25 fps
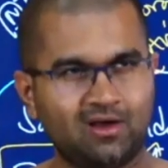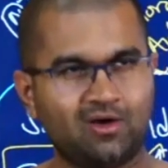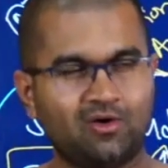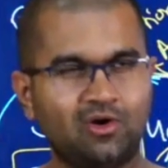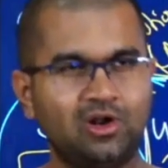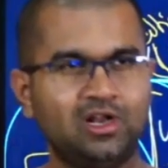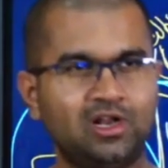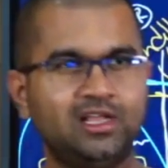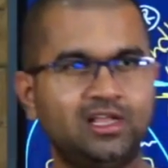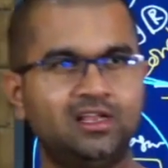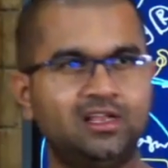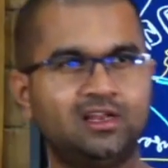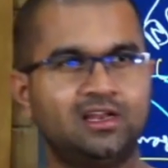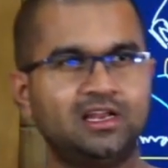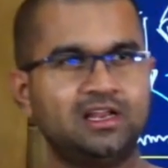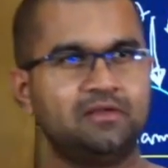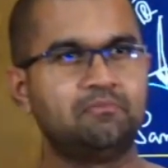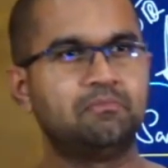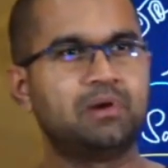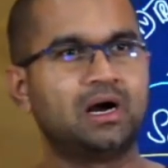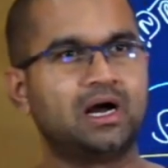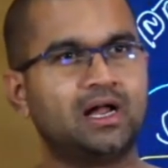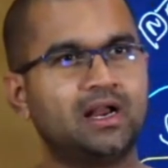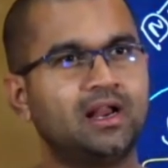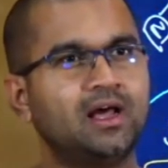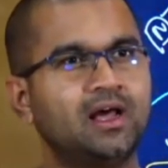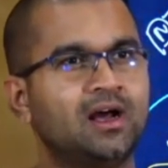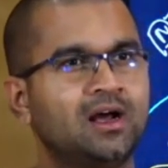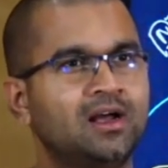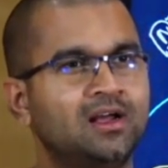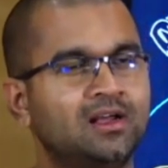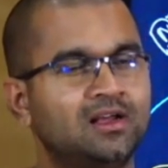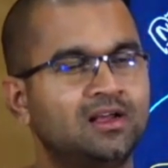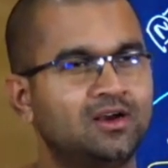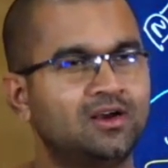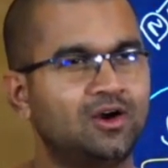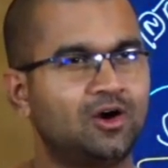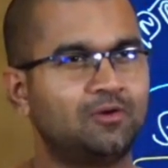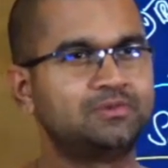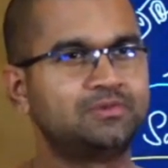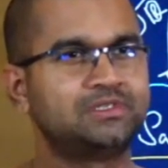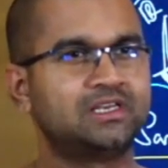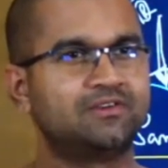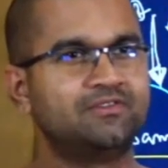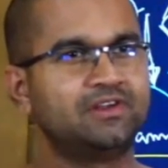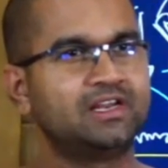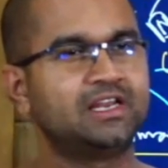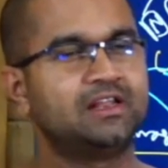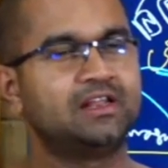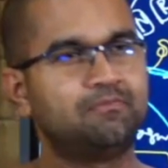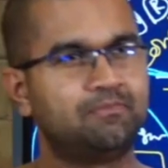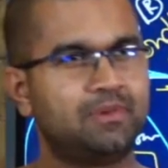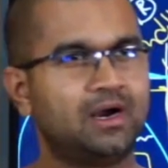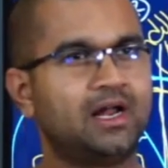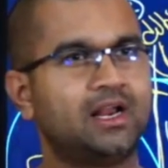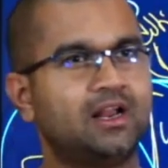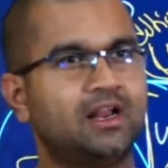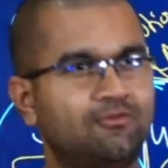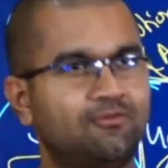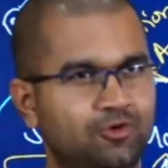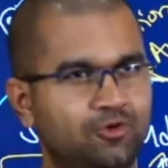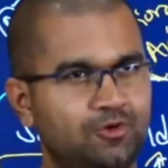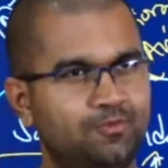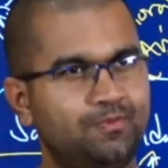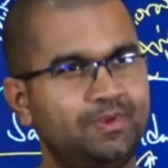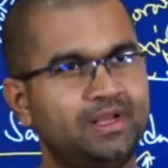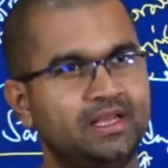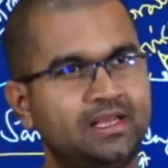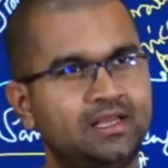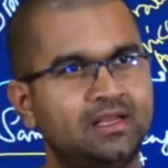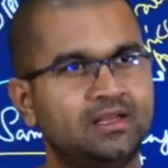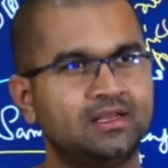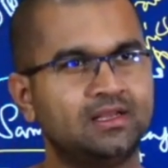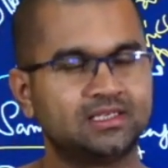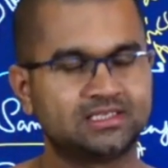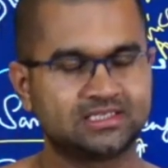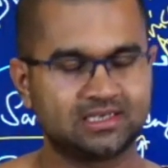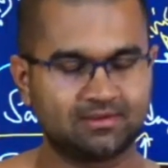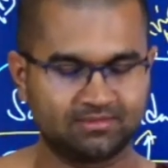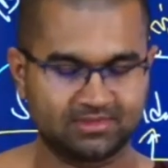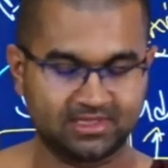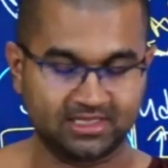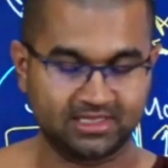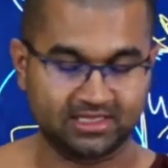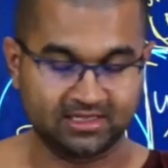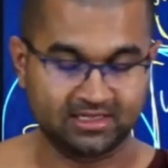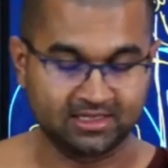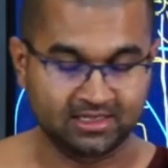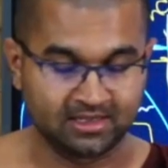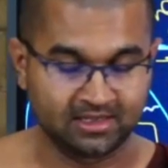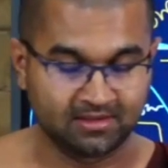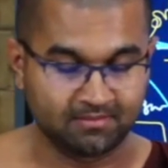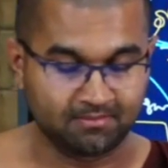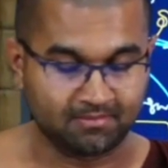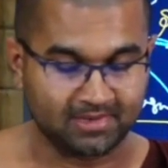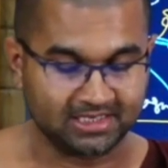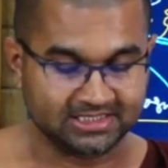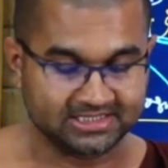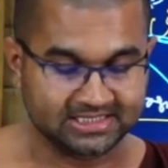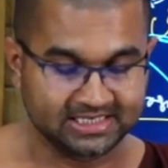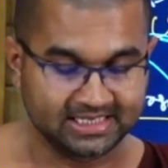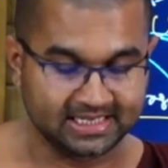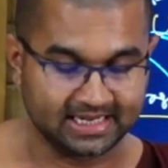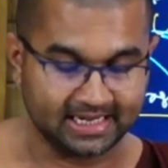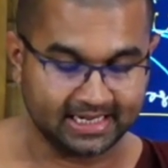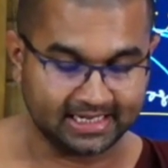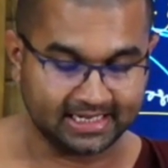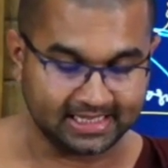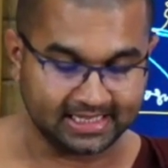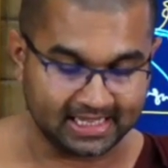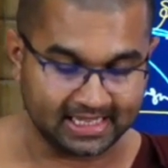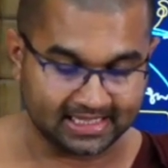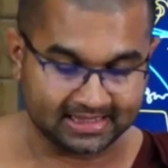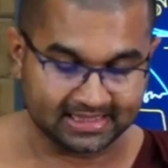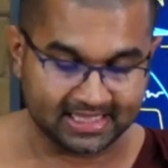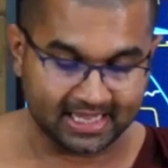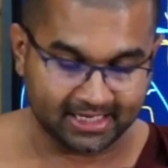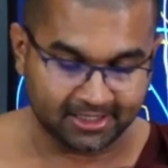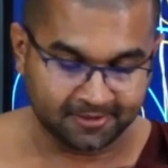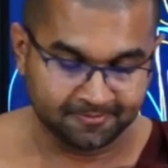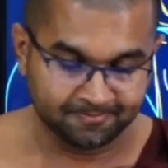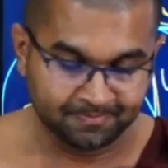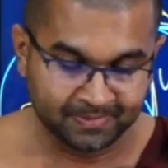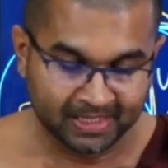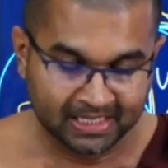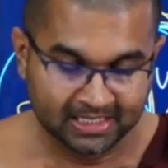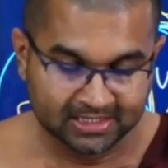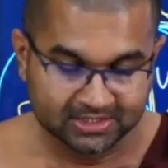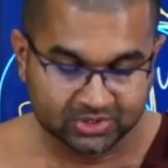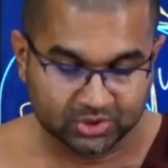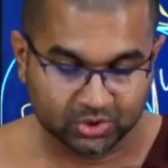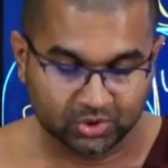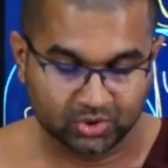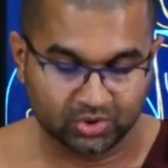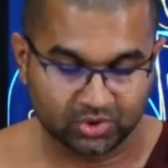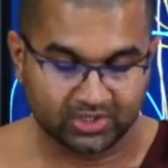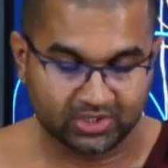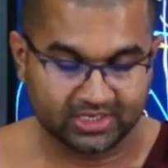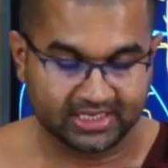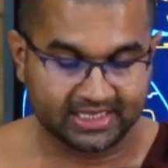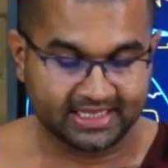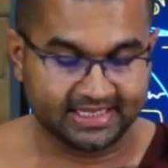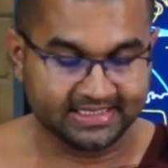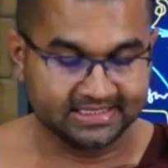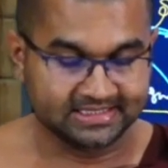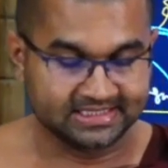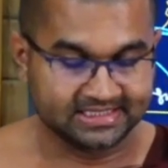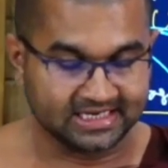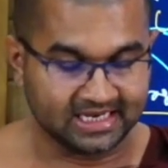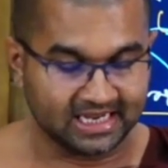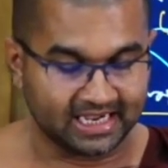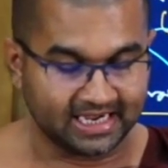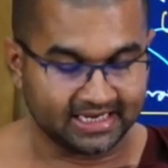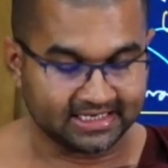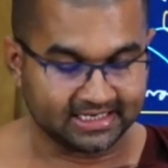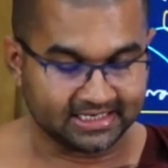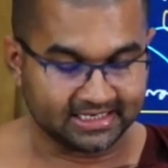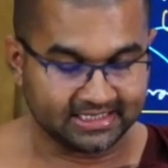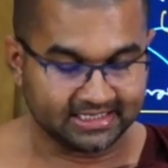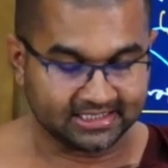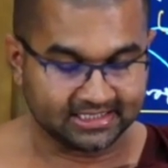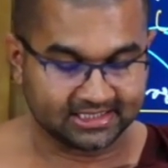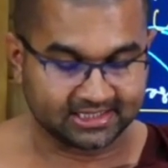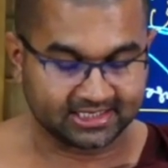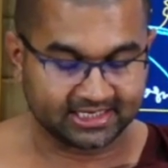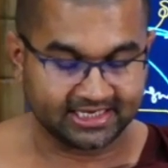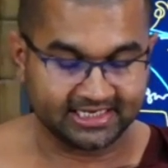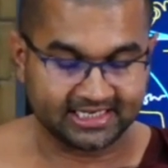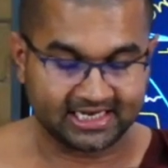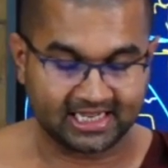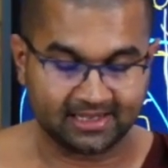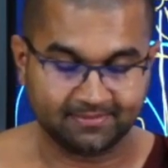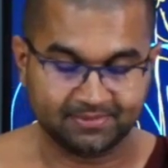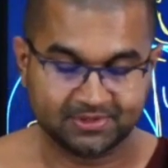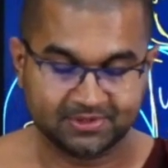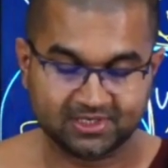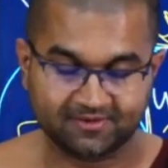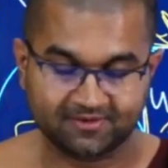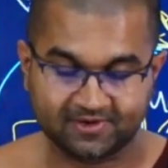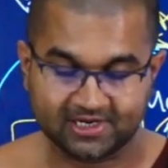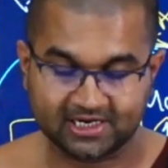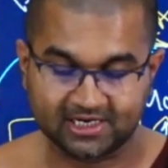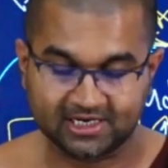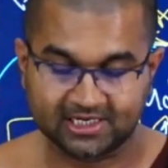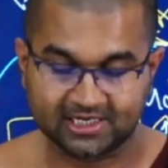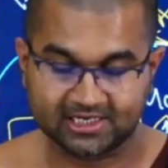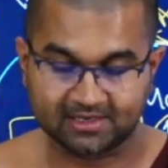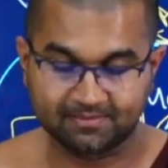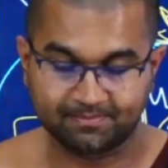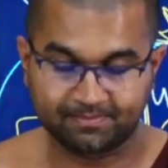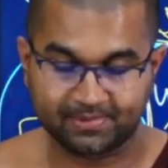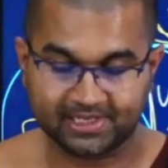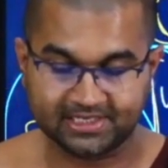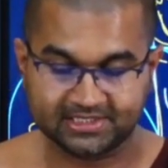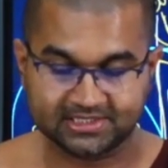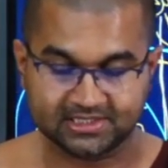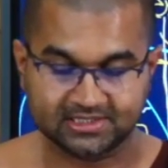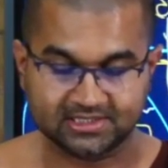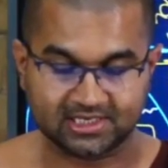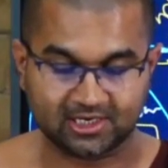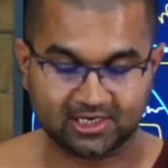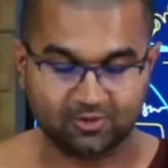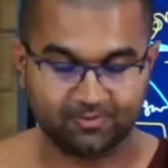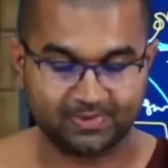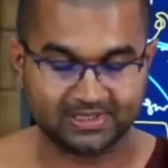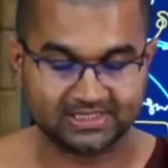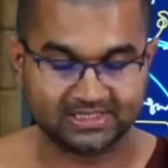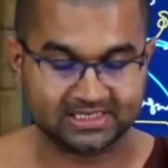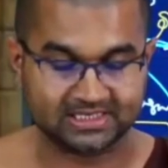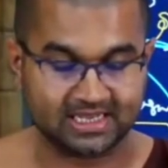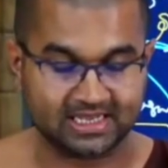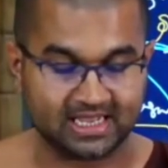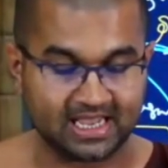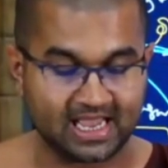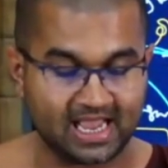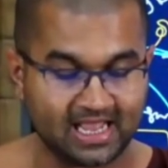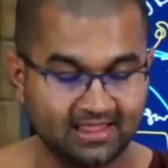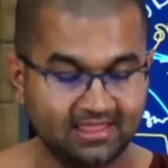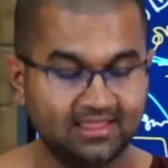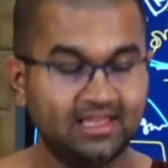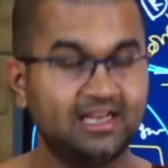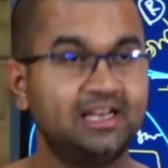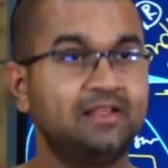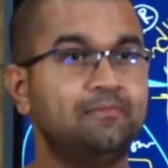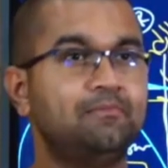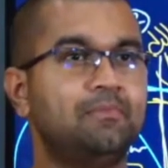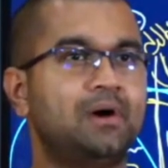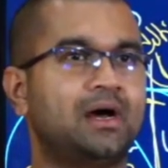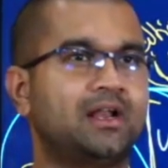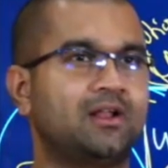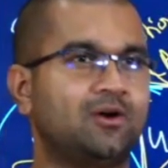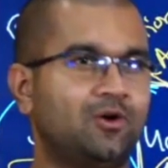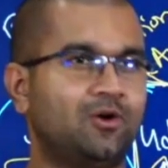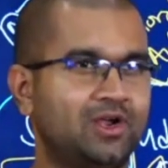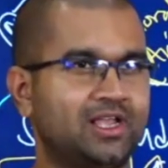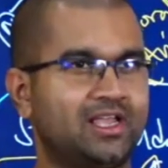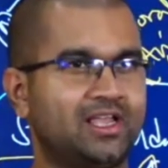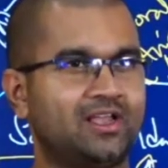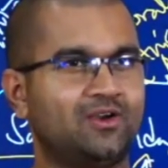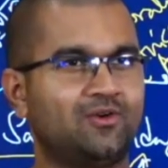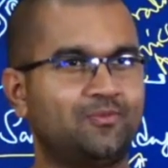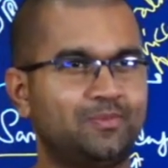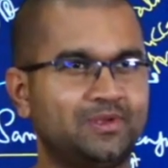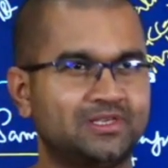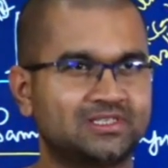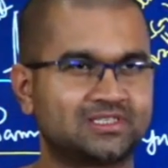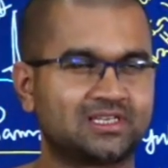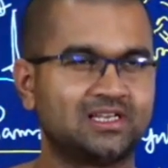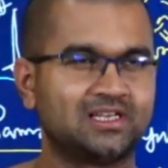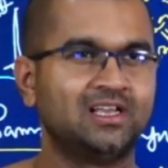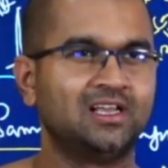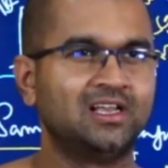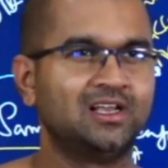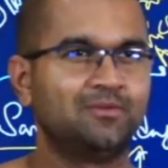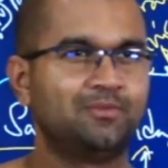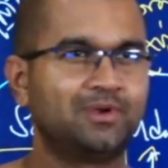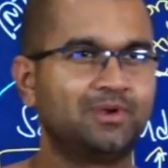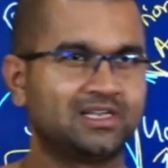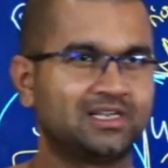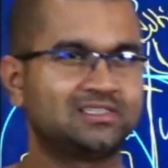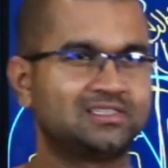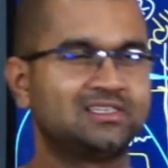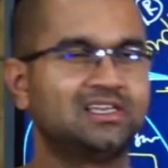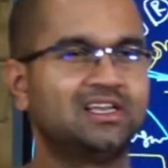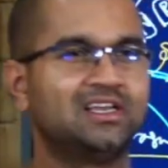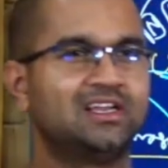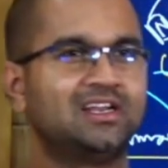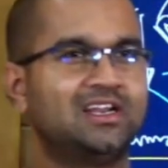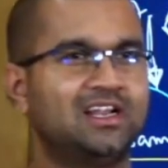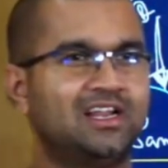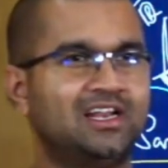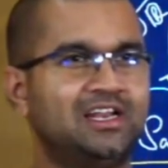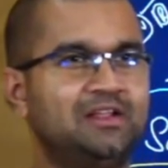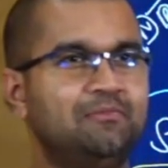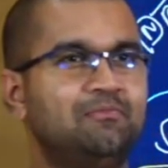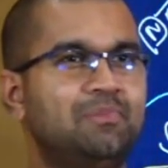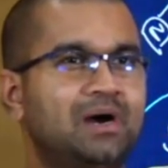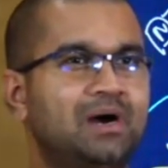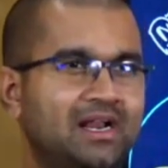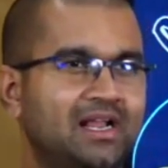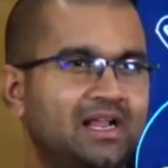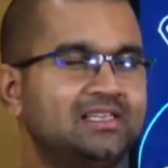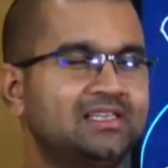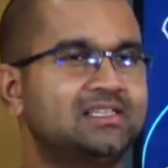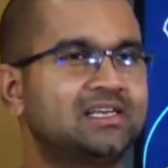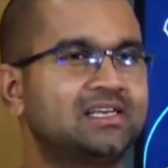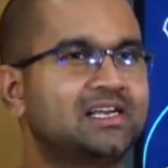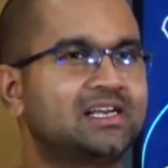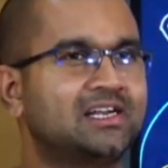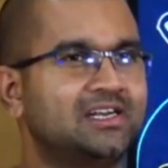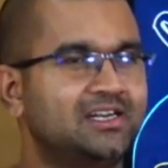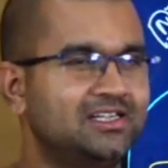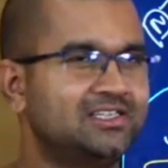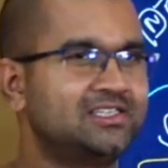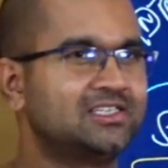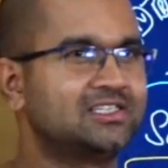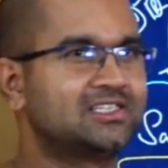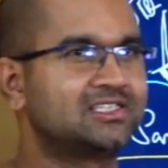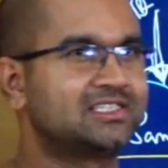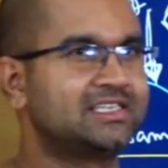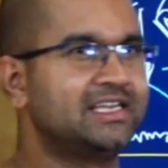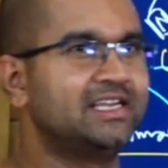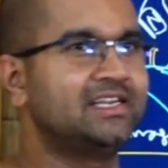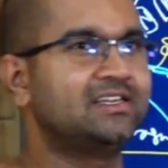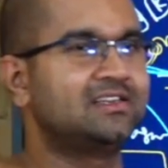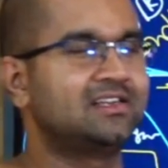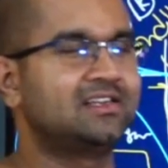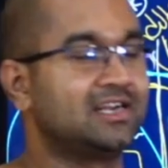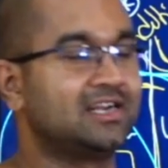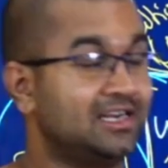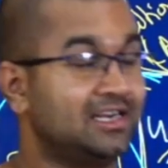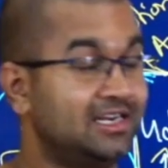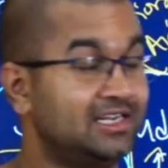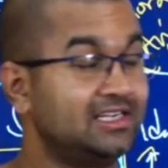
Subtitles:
only Nibbana observing Nibbana would be something much greater than that. So he is delighted in the three types of contemplations, Anupassana and the Nibbana. Okay, obviously, because Nibbana is the conditioned state,